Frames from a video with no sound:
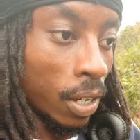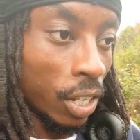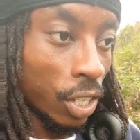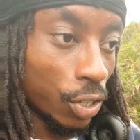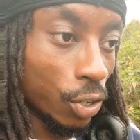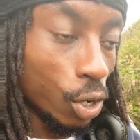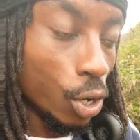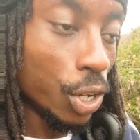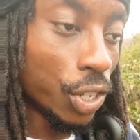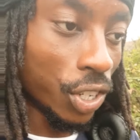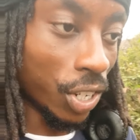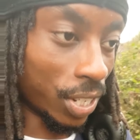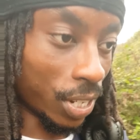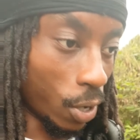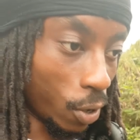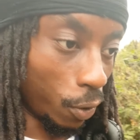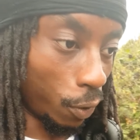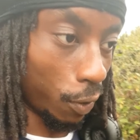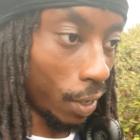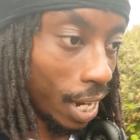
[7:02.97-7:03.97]
You lose
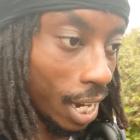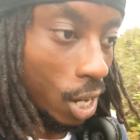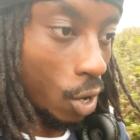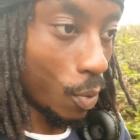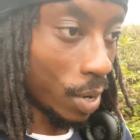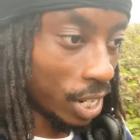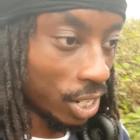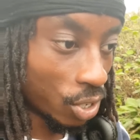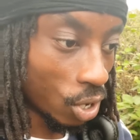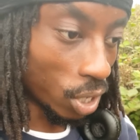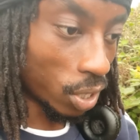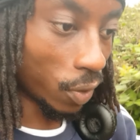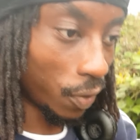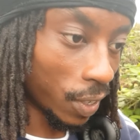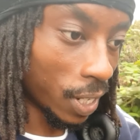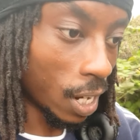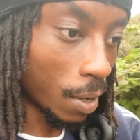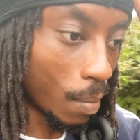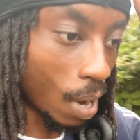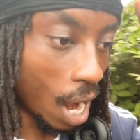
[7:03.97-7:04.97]
yourself, yeah, when you start to
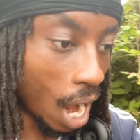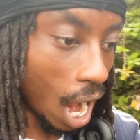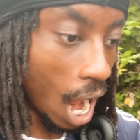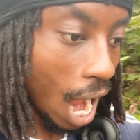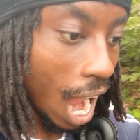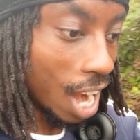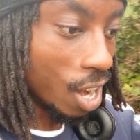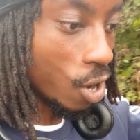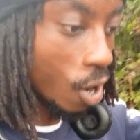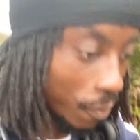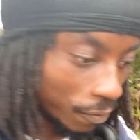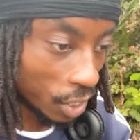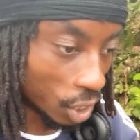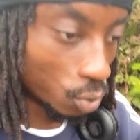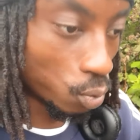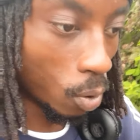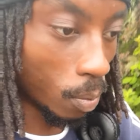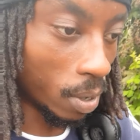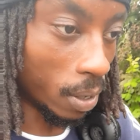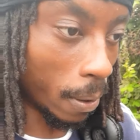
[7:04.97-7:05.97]
think about, I love
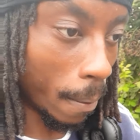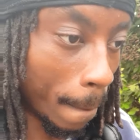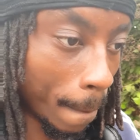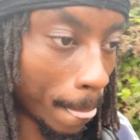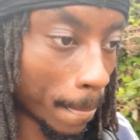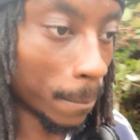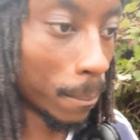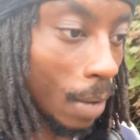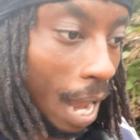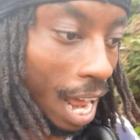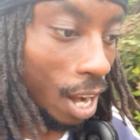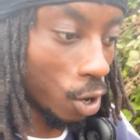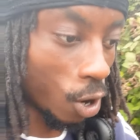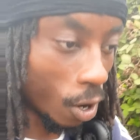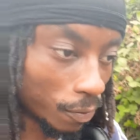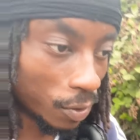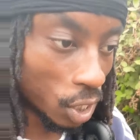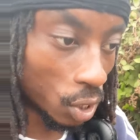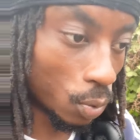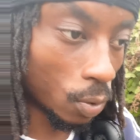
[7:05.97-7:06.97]
this woman. I
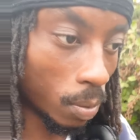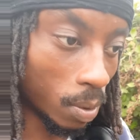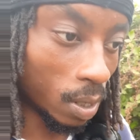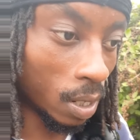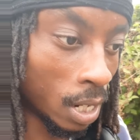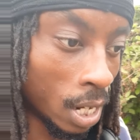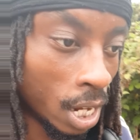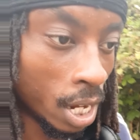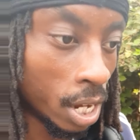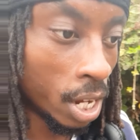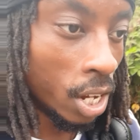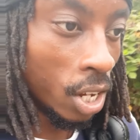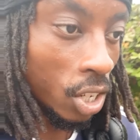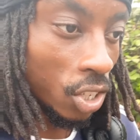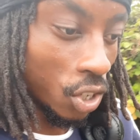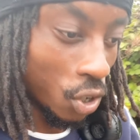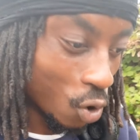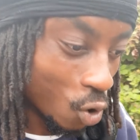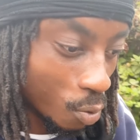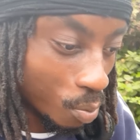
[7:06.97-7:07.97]
love this woman.
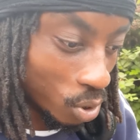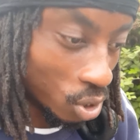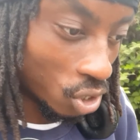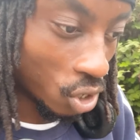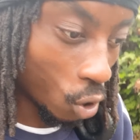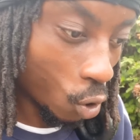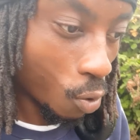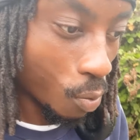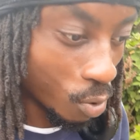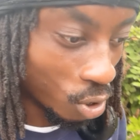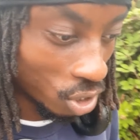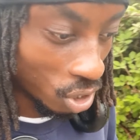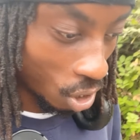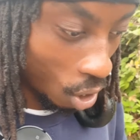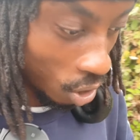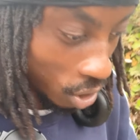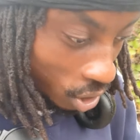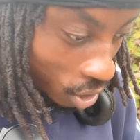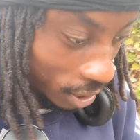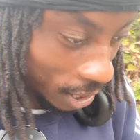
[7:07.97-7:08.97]
So you're almost
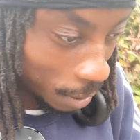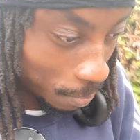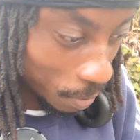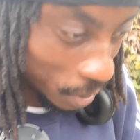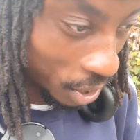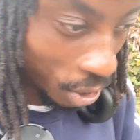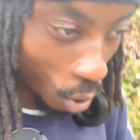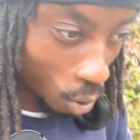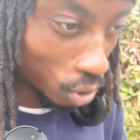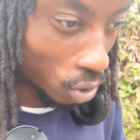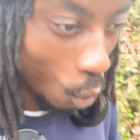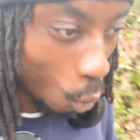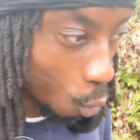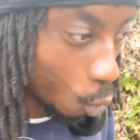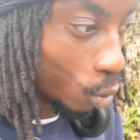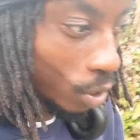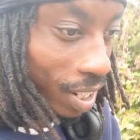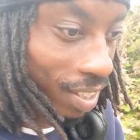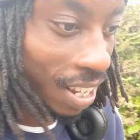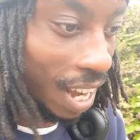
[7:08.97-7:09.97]
on your tippy toes
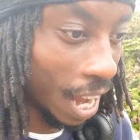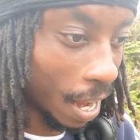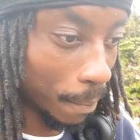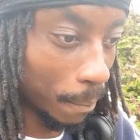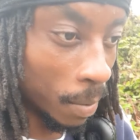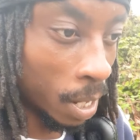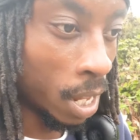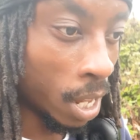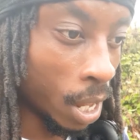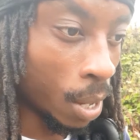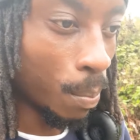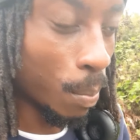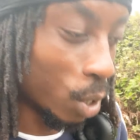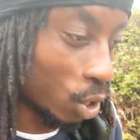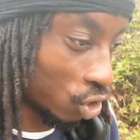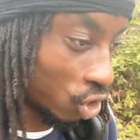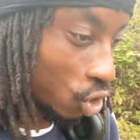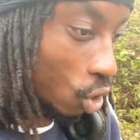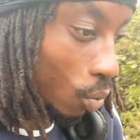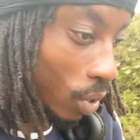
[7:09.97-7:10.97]
all the time
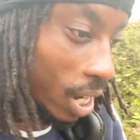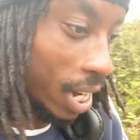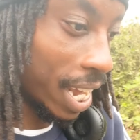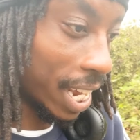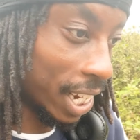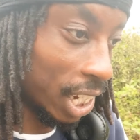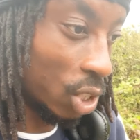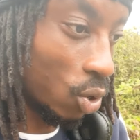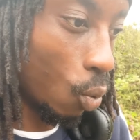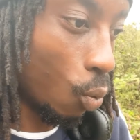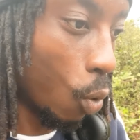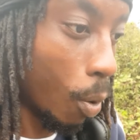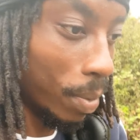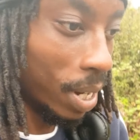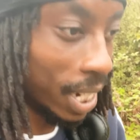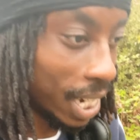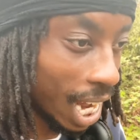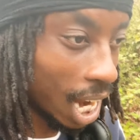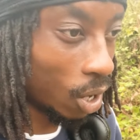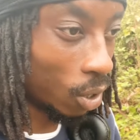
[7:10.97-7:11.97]
because you don't want to let this
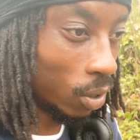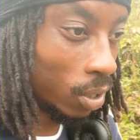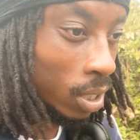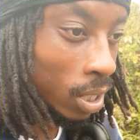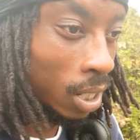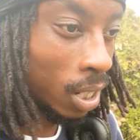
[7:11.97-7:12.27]
woman down.